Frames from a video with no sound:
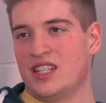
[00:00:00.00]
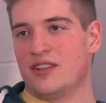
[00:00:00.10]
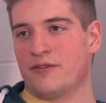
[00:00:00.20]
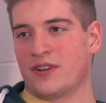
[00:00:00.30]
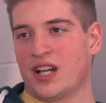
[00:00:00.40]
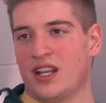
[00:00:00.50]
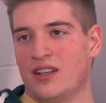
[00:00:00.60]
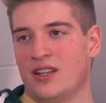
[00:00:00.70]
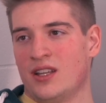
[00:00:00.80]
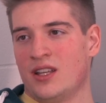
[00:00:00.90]
need to
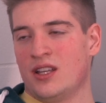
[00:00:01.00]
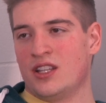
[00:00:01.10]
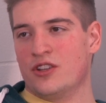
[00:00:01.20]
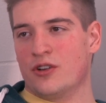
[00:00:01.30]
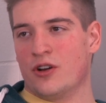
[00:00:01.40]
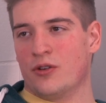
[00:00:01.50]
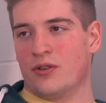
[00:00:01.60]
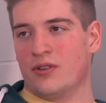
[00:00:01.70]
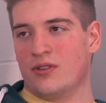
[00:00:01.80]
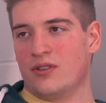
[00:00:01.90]
find your
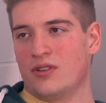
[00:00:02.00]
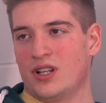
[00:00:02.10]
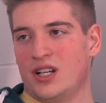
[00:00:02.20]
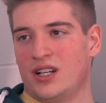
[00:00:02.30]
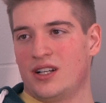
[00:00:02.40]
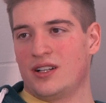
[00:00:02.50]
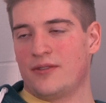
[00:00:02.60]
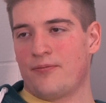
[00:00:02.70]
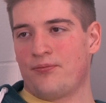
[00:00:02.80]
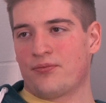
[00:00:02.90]
own
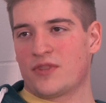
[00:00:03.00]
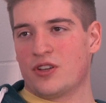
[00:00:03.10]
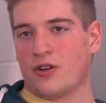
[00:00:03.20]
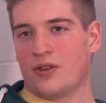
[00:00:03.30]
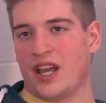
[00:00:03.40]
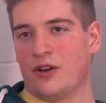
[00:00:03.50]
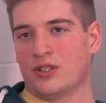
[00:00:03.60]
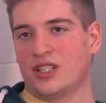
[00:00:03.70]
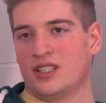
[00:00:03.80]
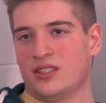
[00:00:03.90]

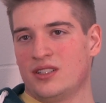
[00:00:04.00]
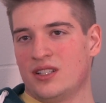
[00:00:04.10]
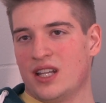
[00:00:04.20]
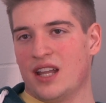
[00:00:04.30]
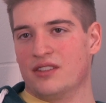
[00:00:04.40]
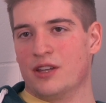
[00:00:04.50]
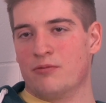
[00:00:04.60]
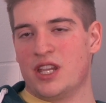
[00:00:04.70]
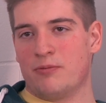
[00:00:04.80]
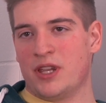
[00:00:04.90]
outlet, and then
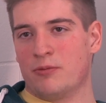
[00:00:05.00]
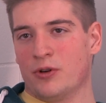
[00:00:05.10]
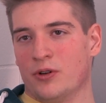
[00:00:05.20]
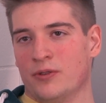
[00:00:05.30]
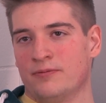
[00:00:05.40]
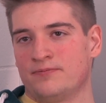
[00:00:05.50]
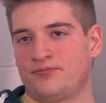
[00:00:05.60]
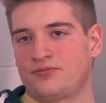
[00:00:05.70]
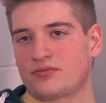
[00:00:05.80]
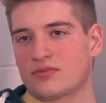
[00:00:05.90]
meet people
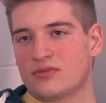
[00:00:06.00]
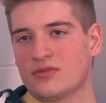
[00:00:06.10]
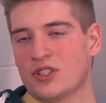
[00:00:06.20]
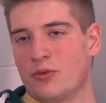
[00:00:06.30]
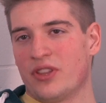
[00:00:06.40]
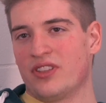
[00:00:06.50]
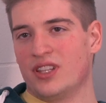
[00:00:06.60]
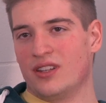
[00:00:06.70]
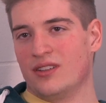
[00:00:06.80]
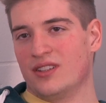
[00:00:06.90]

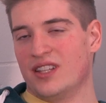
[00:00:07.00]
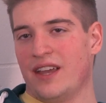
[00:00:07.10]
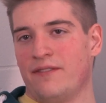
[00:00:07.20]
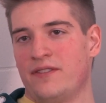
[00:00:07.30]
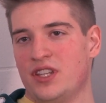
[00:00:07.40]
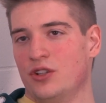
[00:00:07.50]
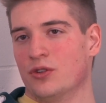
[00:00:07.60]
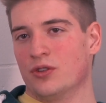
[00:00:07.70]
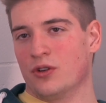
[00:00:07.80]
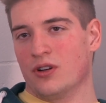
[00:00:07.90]
within that
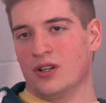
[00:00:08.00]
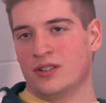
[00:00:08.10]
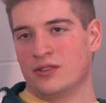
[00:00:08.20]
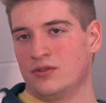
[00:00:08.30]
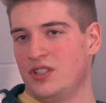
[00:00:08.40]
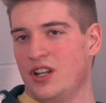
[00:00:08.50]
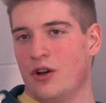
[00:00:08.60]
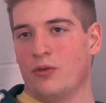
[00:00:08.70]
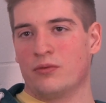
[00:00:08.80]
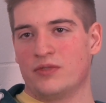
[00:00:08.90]
field or
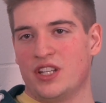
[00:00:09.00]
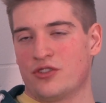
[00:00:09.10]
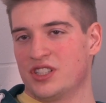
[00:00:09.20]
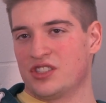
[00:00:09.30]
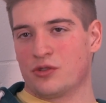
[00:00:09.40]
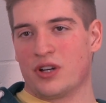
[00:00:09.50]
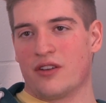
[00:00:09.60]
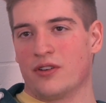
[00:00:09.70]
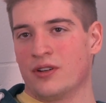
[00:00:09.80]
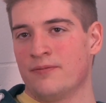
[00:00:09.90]
interests or
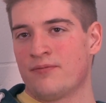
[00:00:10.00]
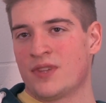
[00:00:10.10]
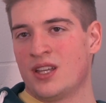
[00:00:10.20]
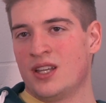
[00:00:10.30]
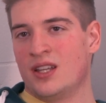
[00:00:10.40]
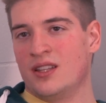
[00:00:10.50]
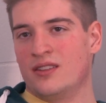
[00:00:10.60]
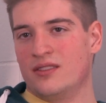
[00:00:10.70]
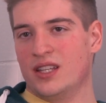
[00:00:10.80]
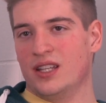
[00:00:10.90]
whatever
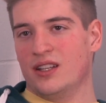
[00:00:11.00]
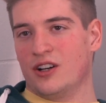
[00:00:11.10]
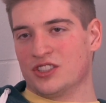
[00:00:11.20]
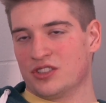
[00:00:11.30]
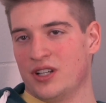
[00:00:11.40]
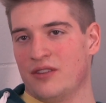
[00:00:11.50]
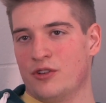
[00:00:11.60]
that also have